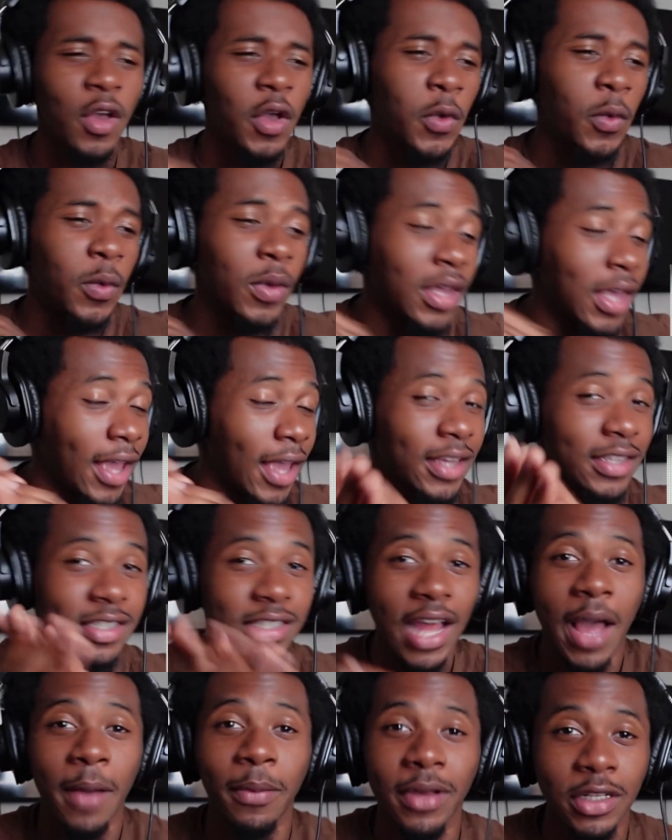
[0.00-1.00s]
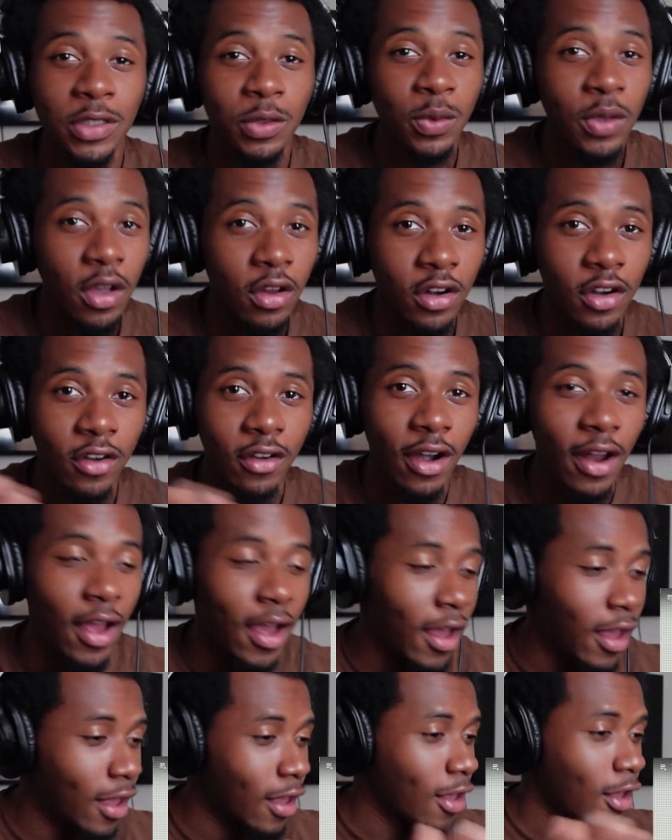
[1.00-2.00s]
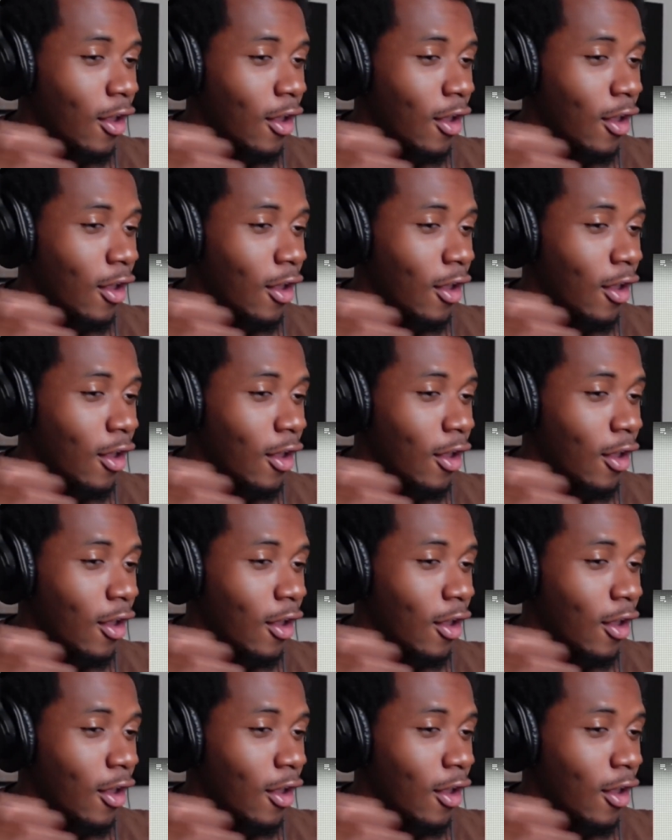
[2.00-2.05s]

We can't stop because we on a grind.